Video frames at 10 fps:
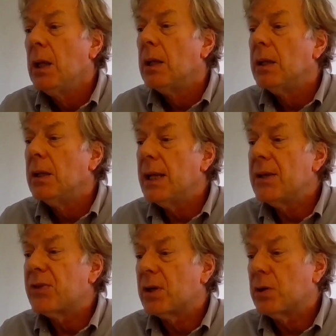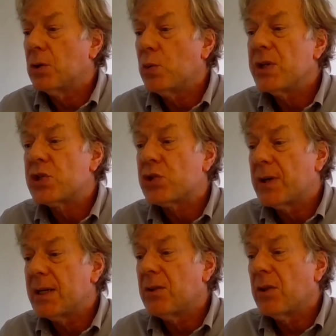Nathan had always
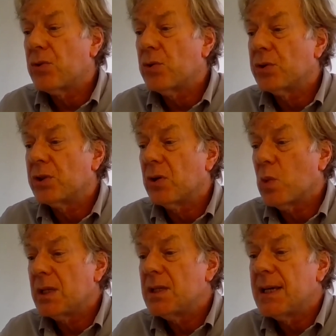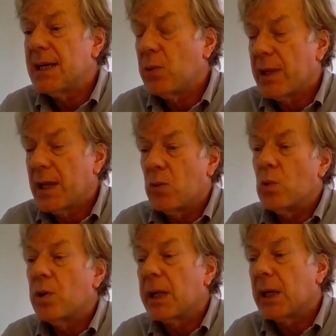dreaded the thought that one day, without
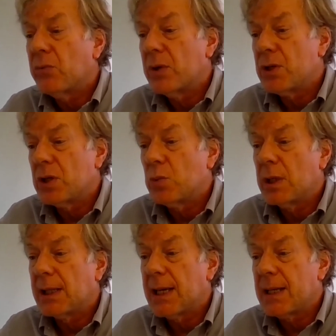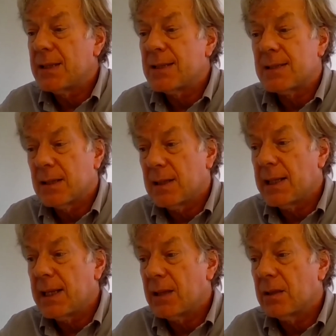warning, Richard would again
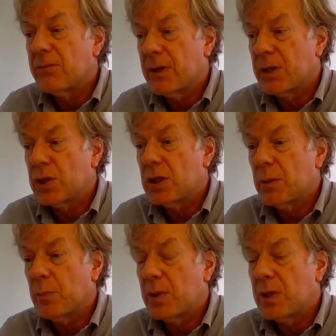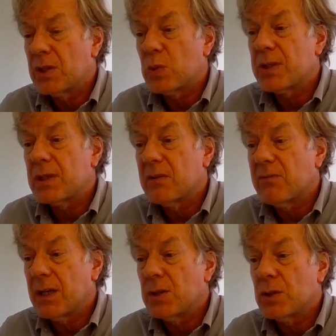suddenly end the friendship. This was an
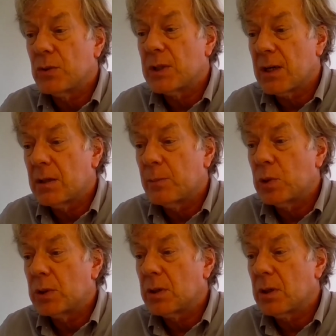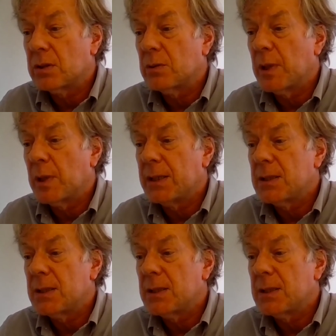event too terrible to contemplate.